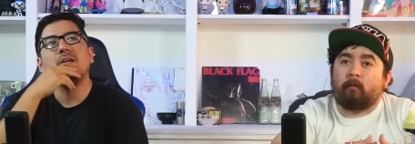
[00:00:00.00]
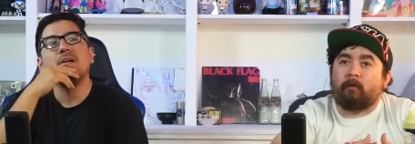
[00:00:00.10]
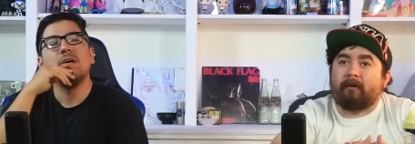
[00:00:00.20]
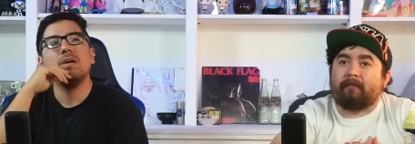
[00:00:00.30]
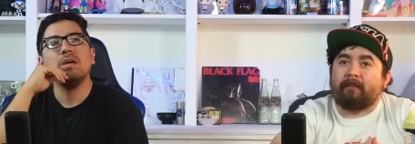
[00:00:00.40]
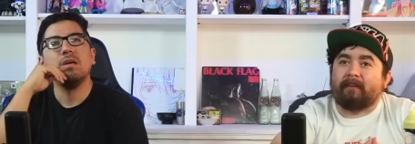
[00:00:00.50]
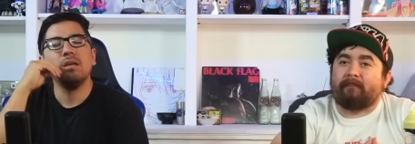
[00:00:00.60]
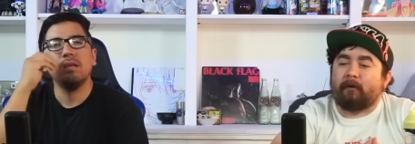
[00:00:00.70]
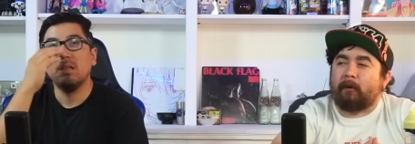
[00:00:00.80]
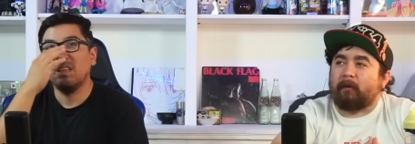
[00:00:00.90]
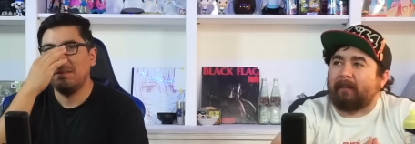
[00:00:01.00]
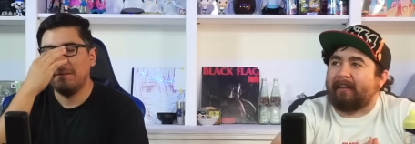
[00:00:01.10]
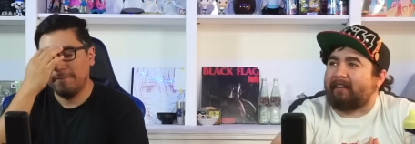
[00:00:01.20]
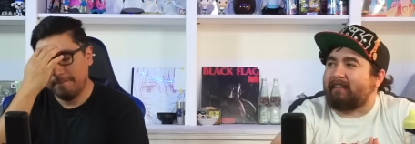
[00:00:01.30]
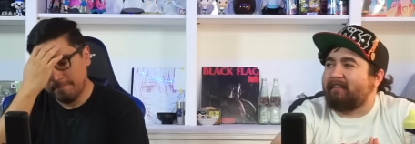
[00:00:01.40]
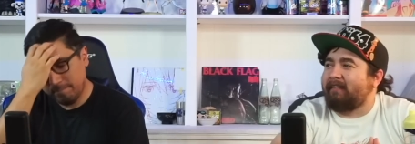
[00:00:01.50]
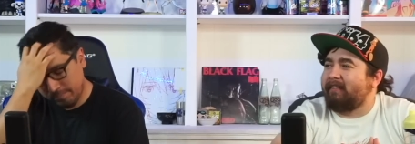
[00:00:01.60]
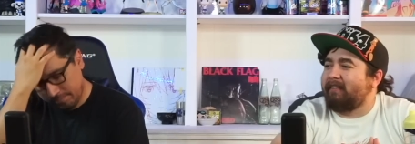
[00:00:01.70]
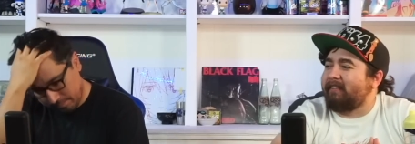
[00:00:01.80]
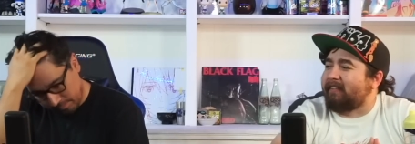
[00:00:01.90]
Speaker 1: as I wonder if in the photo, like,
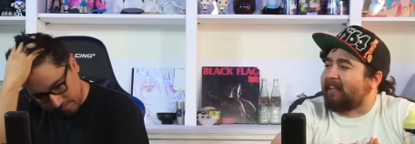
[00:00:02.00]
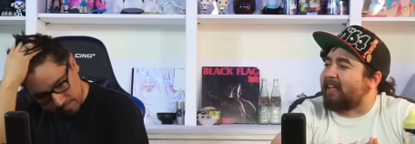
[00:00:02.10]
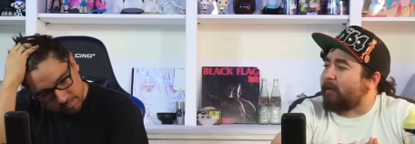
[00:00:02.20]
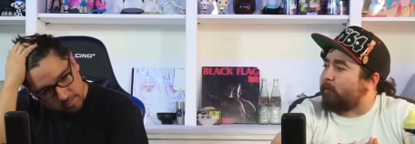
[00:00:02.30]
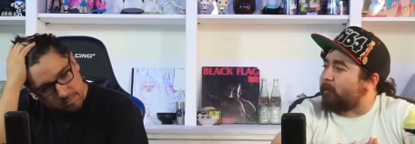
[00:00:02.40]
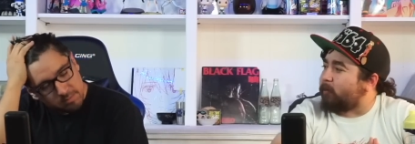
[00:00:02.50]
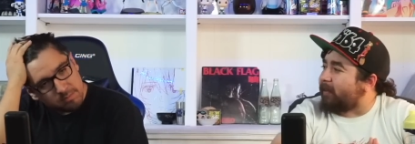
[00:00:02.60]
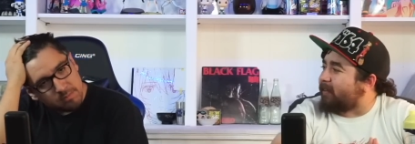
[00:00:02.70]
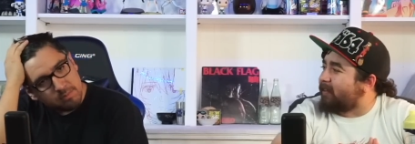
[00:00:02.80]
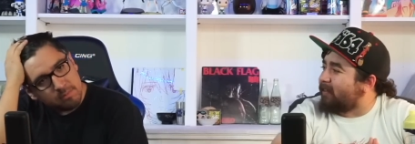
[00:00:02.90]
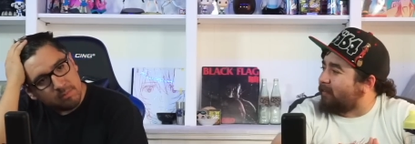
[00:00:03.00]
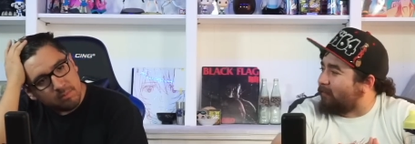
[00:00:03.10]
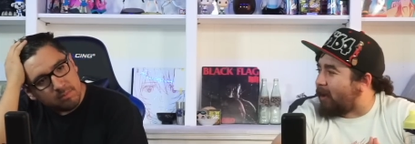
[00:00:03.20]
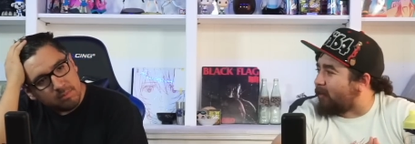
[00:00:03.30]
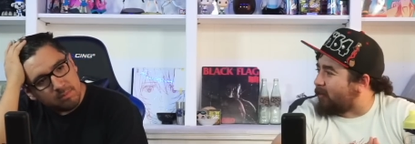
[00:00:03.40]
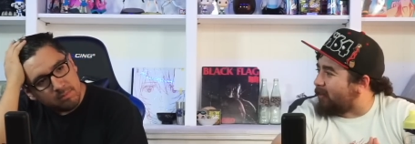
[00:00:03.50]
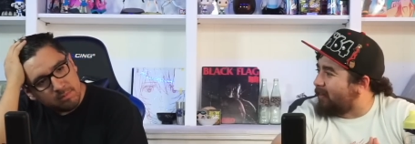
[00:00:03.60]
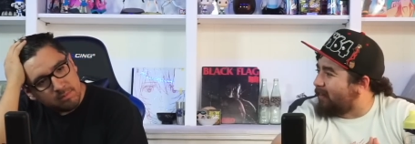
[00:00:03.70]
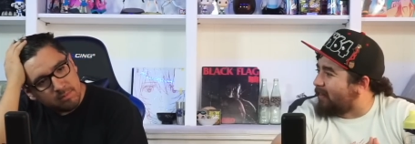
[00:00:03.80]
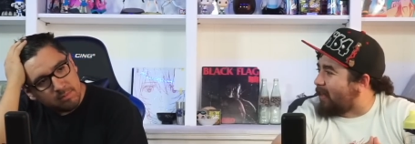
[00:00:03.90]
the kid was with the
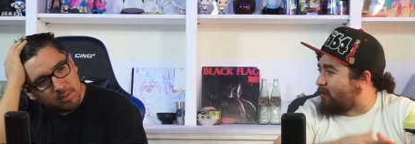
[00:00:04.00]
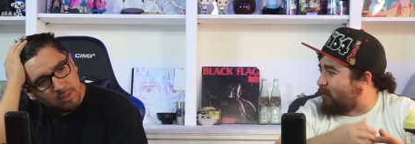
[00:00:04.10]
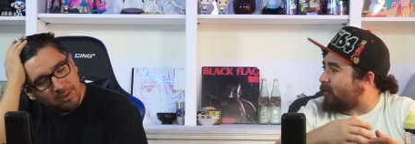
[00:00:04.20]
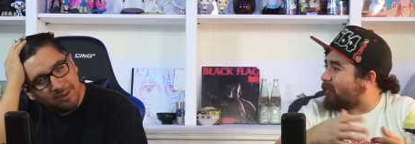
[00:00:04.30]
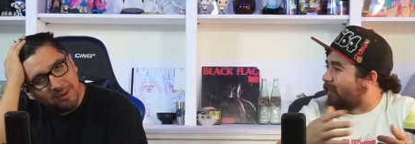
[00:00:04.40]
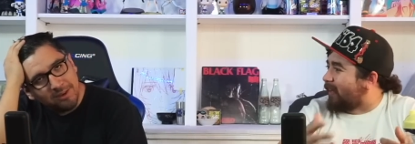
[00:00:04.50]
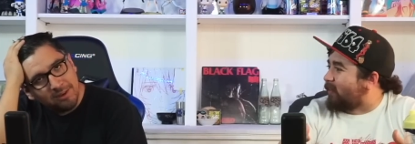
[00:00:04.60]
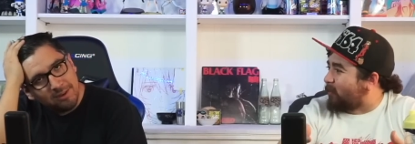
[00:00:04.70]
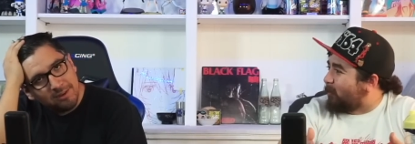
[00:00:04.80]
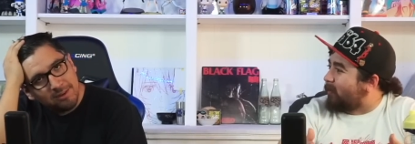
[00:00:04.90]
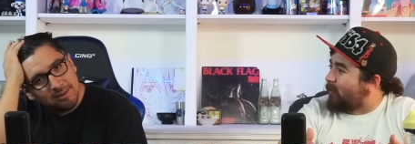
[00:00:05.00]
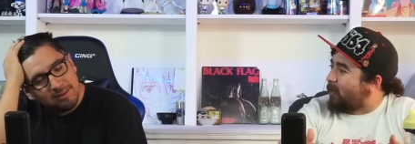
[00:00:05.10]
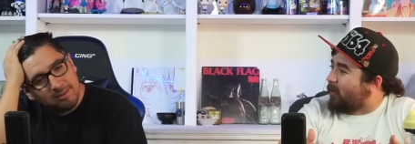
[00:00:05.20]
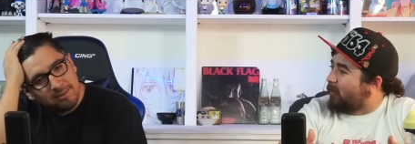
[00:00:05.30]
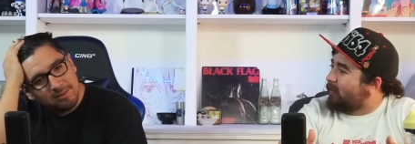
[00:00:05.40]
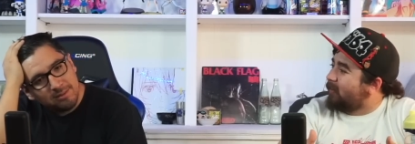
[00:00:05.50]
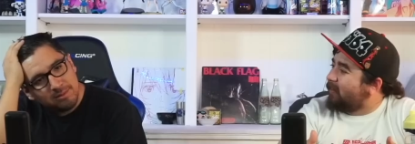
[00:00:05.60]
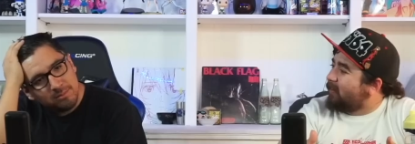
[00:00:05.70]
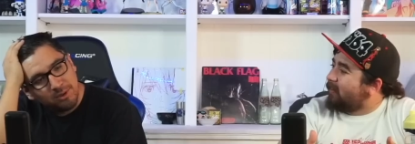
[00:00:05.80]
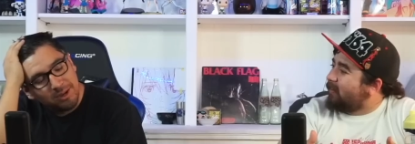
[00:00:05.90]
father in that first, oh, like, school oh, photo.
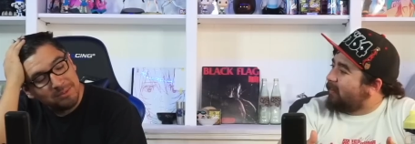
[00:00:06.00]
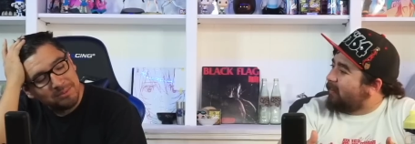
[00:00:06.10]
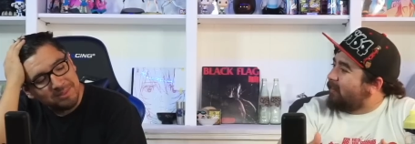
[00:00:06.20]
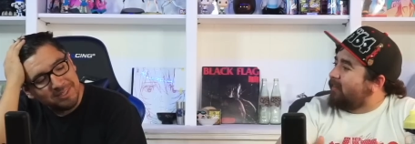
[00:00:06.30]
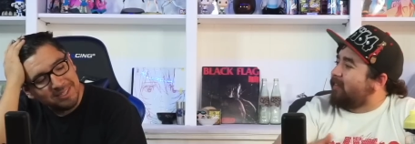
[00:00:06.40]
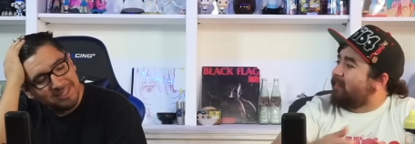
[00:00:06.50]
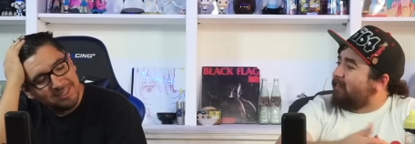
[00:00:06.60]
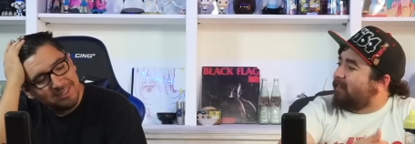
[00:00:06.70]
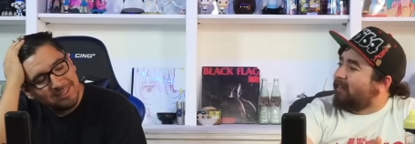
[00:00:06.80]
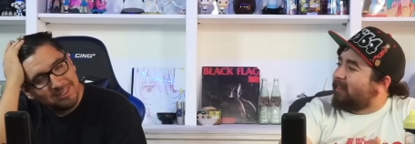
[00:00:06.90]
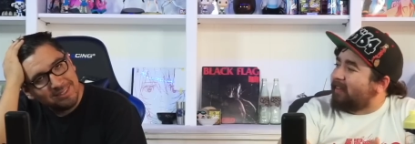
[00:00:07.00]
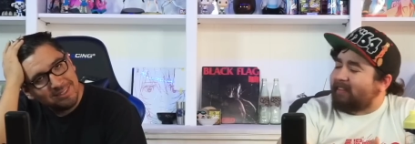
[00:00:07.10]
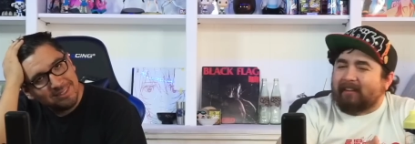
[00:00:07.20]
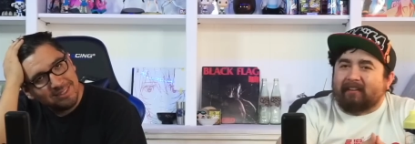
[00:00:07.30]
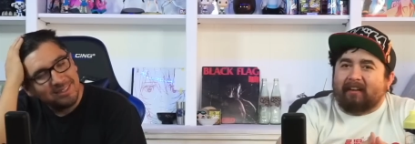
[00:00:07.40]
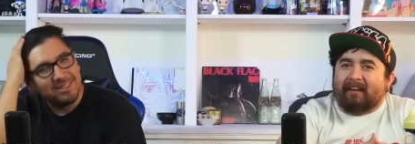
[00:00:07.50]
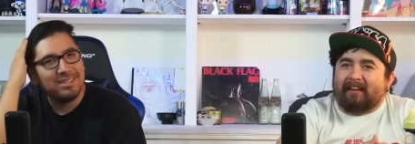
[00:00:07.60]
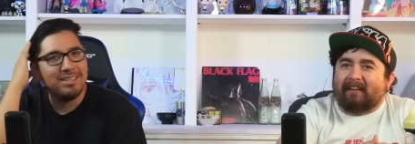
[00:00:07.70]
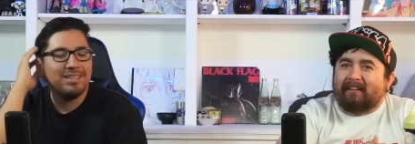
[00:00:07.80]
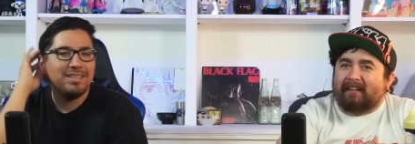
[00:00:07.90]
Speaker 2: Probably, huh?
Speaker 1: Because then,
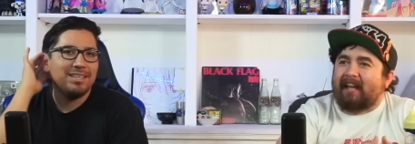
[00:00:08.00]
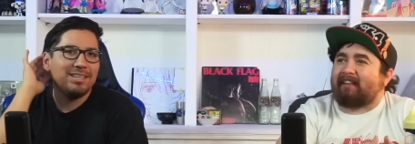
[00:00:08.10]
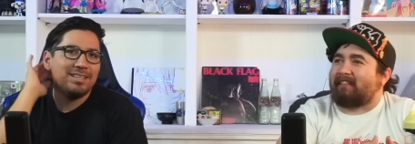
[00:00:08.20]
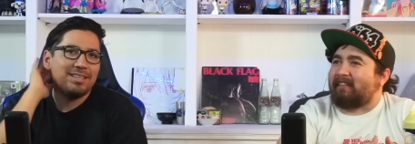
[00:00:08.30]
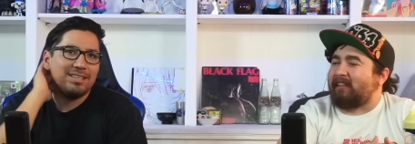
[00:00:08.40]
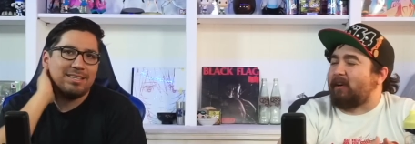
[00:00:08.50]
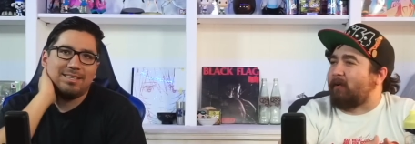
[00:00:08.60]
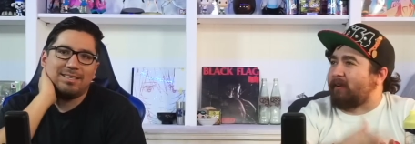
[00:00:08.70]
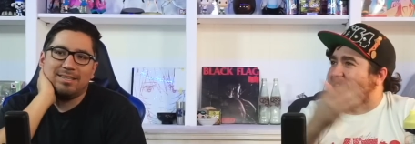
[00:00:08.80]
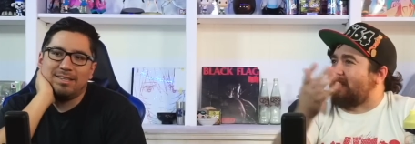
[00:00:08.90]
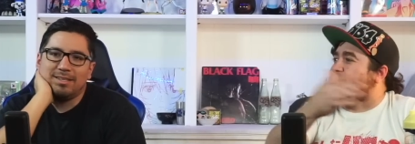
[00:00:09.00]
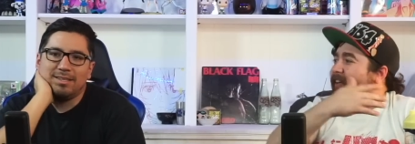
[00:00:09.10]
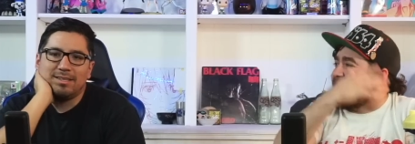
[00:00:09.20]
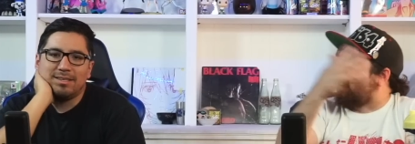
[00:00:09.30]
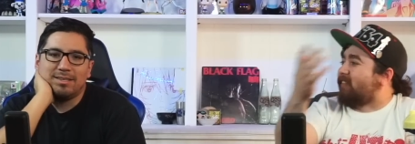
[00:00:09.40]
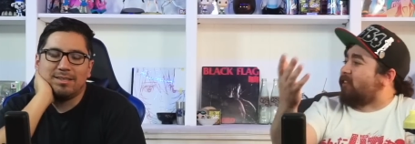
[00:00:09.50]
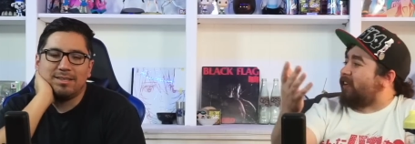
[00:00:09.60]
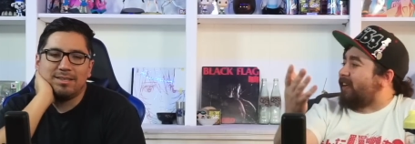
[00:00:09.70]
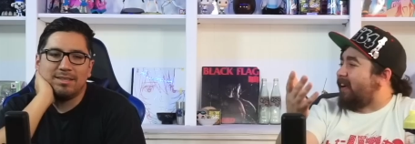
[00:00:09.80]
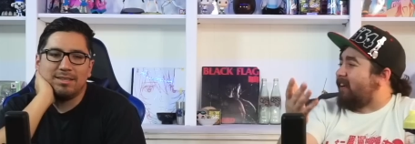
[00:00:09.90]
like, that's, you know, he, here he is
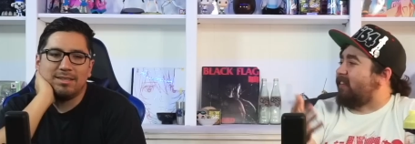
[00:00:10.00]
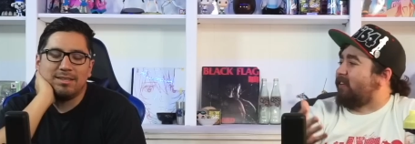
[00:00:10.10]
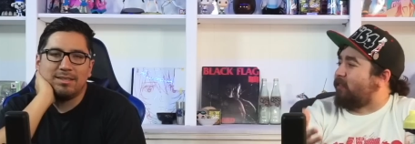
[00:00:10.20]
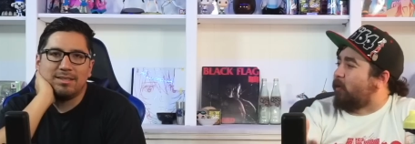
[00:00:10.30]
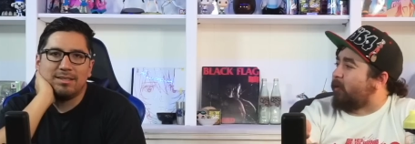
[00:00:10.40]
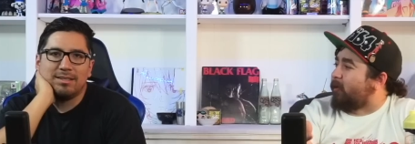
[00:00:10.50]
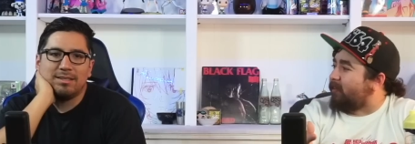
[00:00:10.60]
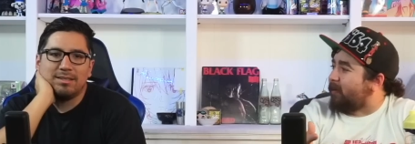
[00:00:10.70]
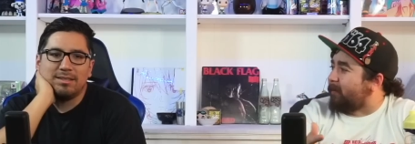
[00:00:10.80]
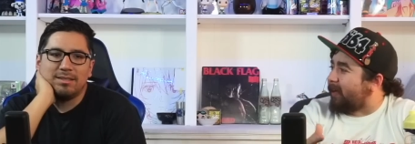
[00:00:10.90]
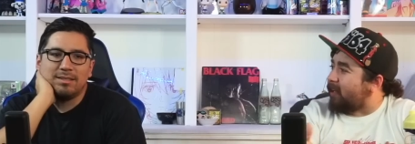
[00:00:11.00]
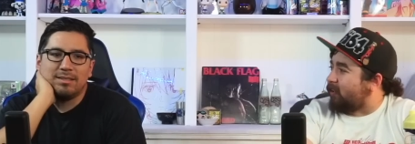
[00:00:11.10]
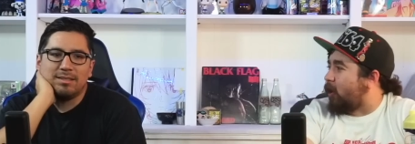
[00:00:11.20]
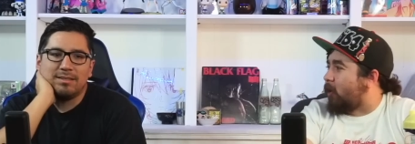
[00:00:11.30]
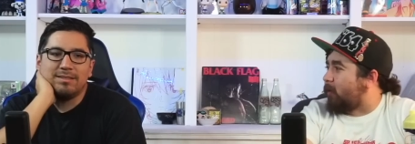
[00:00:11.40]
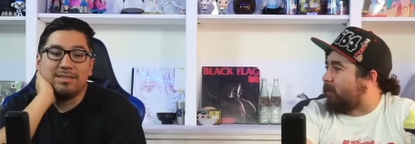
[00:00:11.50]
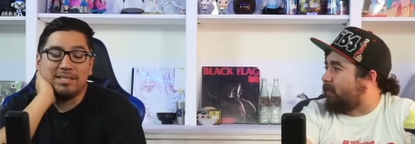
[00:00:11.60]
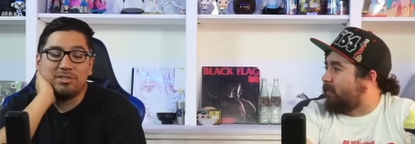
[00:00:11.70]
looking at the photo of him, like, alone.